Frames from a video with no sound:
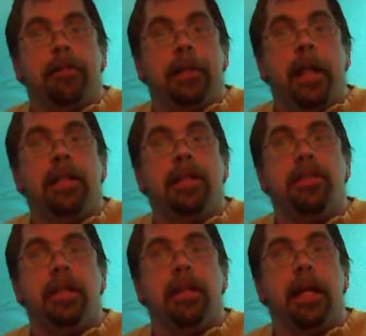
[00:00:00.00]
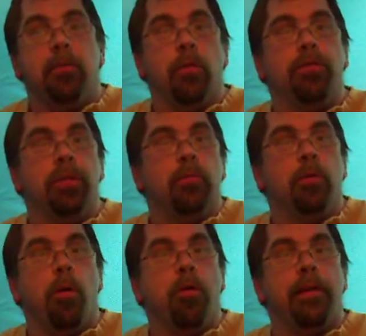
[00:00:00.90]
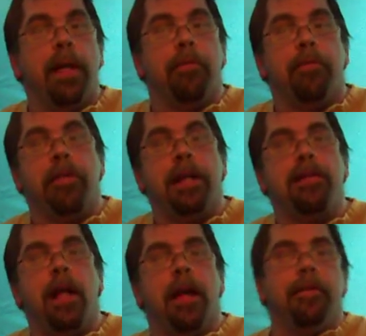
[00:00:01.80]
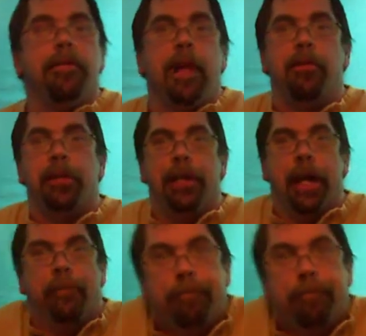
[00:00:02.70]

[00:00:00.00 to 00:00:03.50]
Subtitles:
you like this, and we'll see. We'll go over it then. Thanks a lot. Have a good day.